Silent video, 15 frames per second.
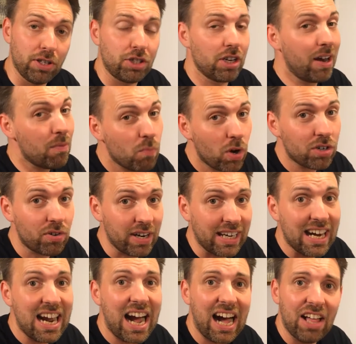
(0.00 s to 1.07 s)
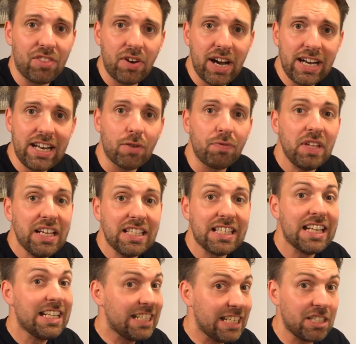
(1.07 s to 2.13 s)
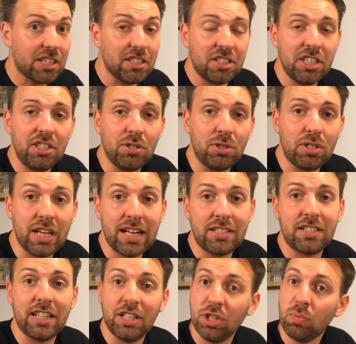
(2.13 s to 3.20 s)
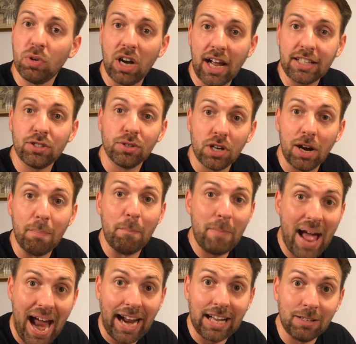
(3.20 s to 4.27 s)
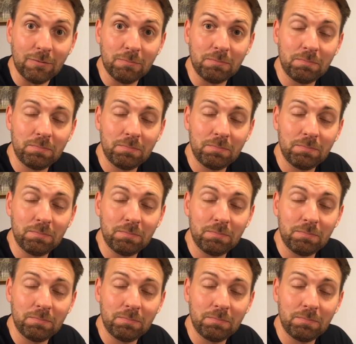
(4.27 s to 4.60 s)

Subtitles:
So I'm wondering, are there any of these discontinued sets that you would like to come back?